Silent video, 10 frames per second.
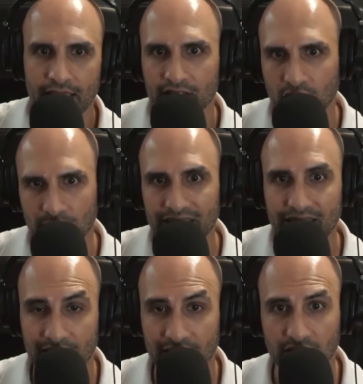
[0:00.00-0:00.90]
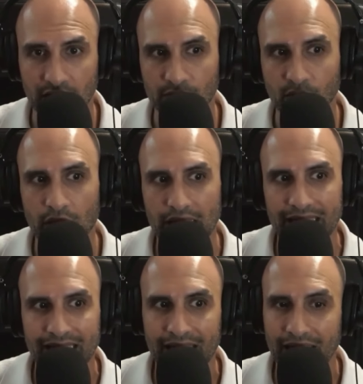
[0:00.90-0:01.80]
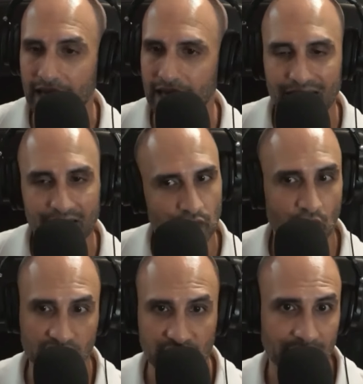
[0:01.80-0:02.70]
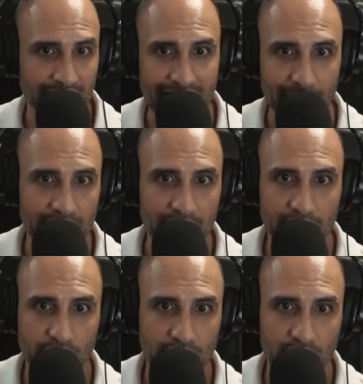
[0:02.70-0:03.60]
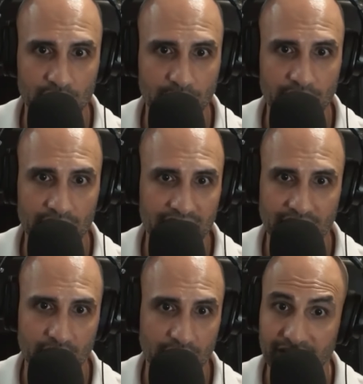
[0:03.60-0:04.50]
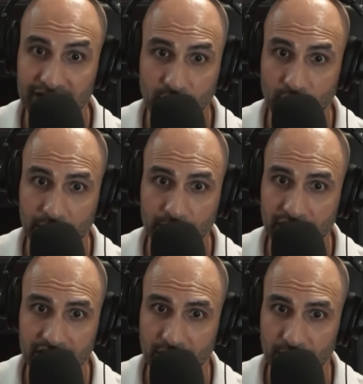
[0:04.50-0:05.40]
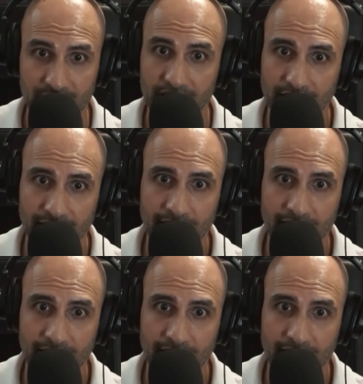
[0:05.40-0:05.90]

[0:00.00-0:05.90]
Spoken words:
He took my dad as a young boy. And I don't know if something happened during those periods, because I don't think that's a right place to be